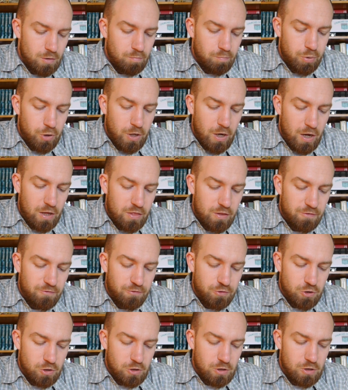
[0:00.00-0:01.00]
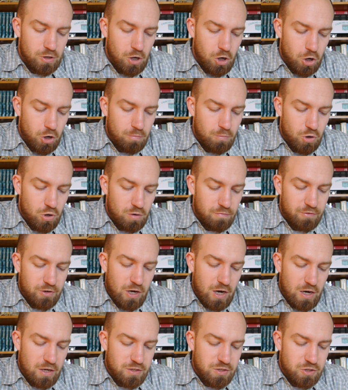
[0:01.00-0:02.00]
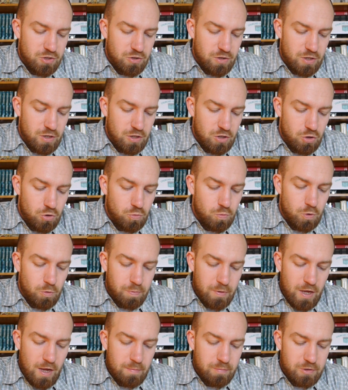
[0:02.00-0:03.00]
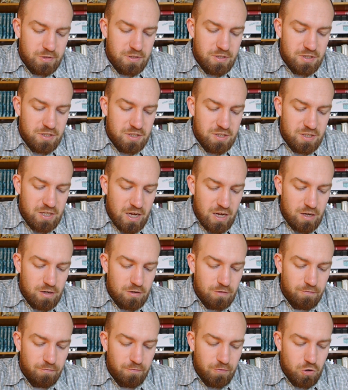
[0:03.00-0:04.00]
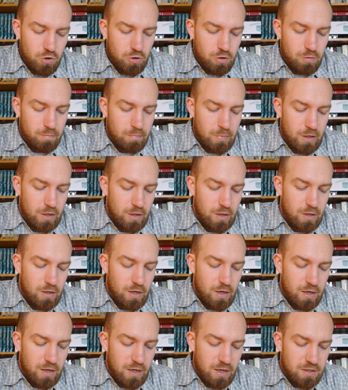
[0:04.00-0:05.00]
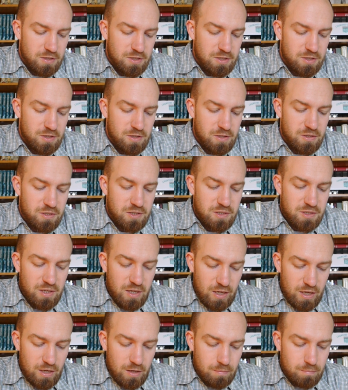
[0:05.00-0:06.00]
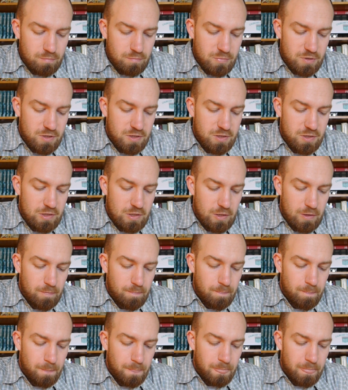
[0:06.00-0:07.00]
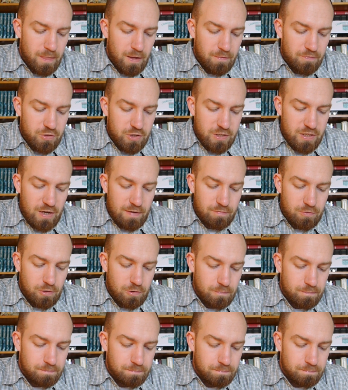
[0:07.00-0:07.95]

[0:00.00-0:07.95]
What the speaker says: Put on the full armor of God so that you will be able to stand firm against the schemes of the devil.